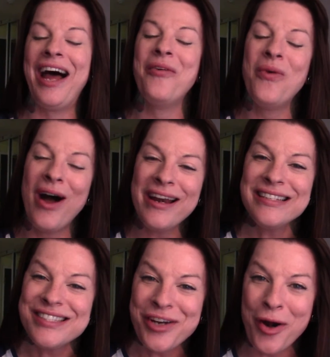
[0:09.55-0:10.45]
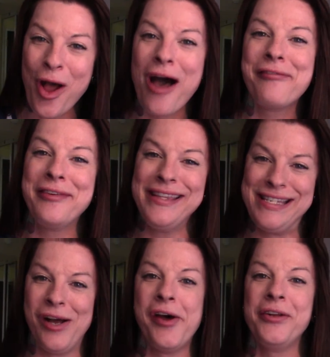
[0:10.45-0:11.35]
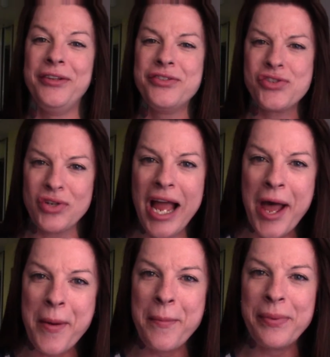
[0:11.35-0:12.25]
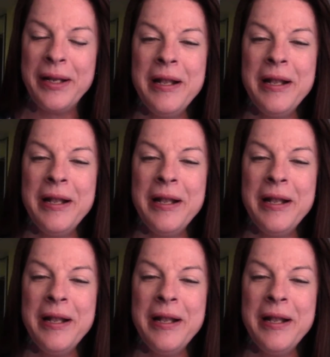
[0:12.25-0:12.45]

I want to start off with Donald Trump.